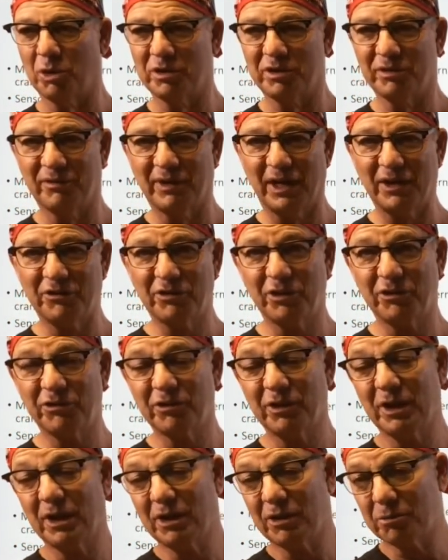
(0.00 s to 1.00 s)

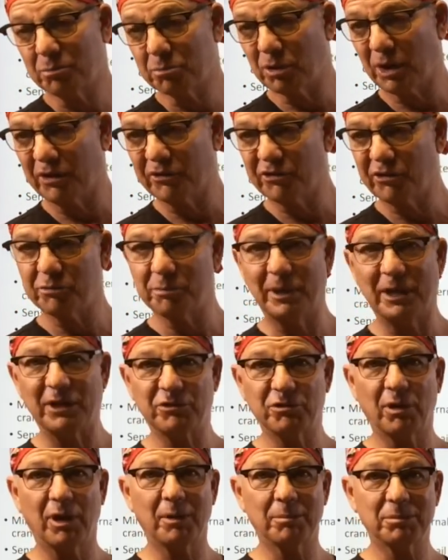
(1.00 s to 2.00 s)
reverse it all the
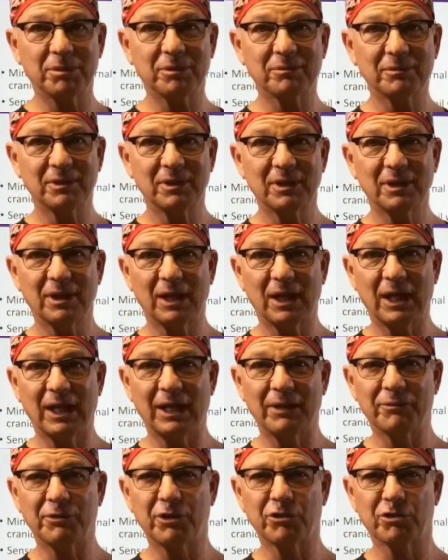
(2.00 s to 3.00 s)
way,
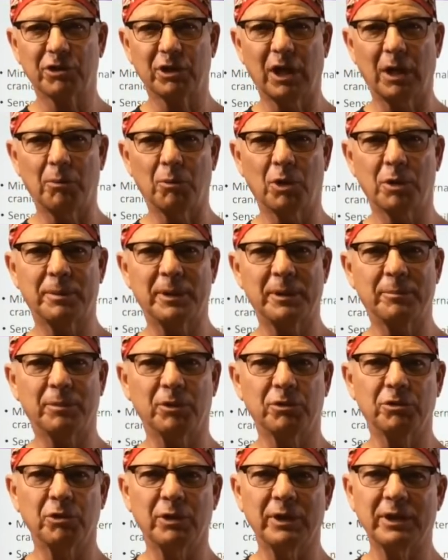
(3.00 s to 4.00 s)
reattach that
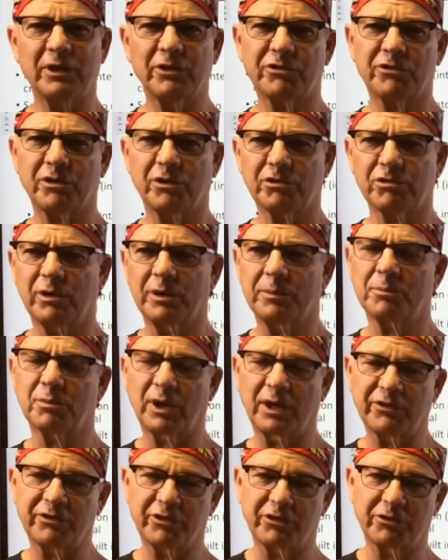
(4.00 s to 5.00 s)
one end to the bone,
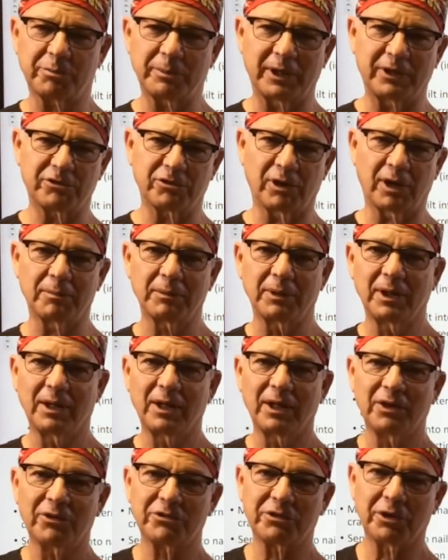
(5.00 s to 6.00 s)

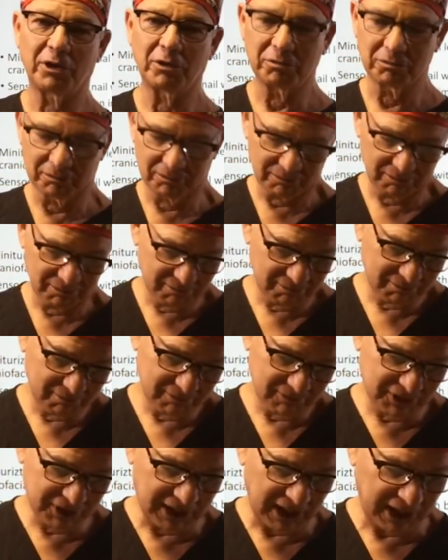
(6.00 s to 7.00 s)
and then
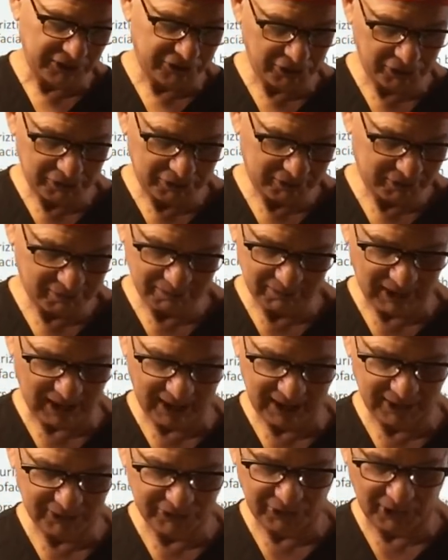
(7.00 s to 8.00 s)
re-break the bone and start
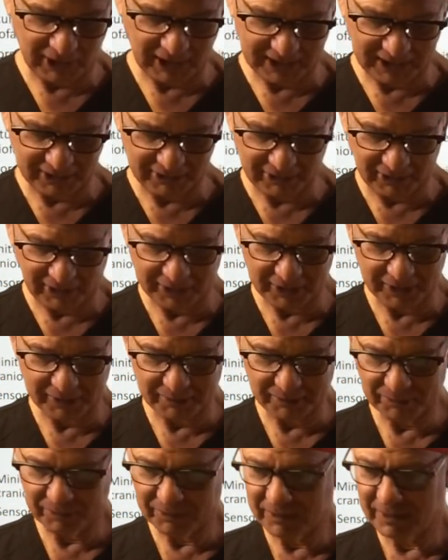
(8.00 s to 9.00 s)
again.
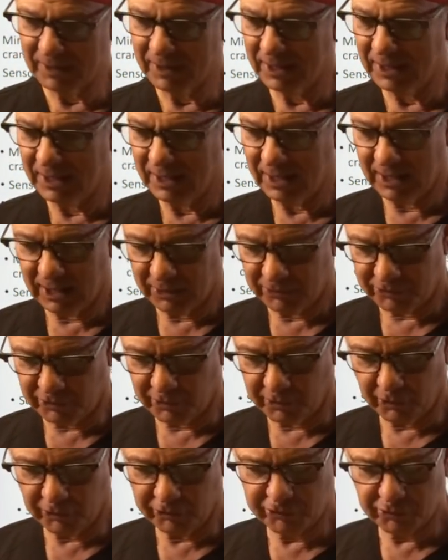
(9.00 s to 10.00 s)
This has been done
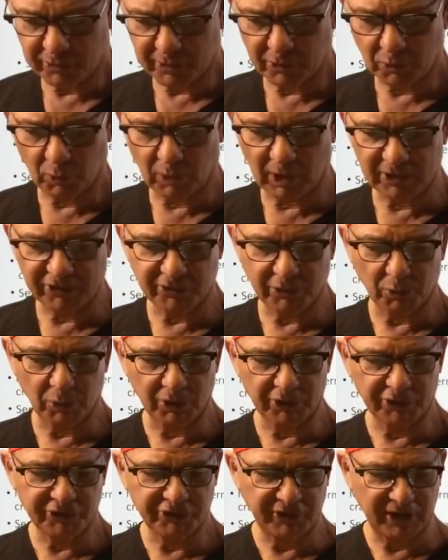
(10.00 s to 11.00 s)
with a nail.
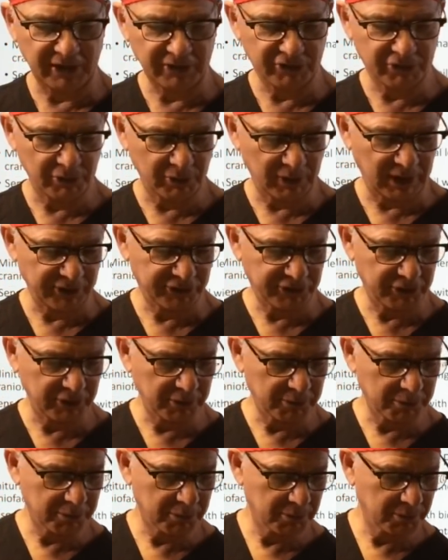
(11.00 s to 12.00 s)
It hasn't been done with the
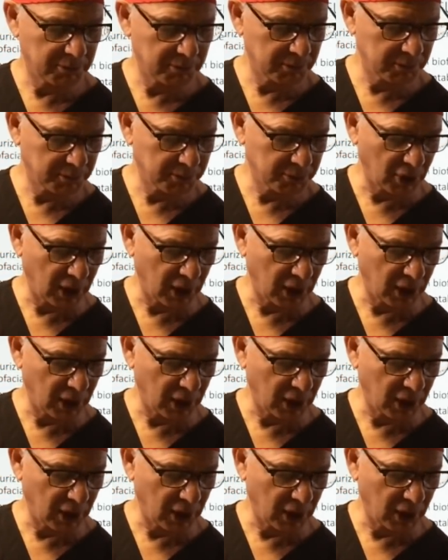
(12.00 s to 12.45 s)
plate yet.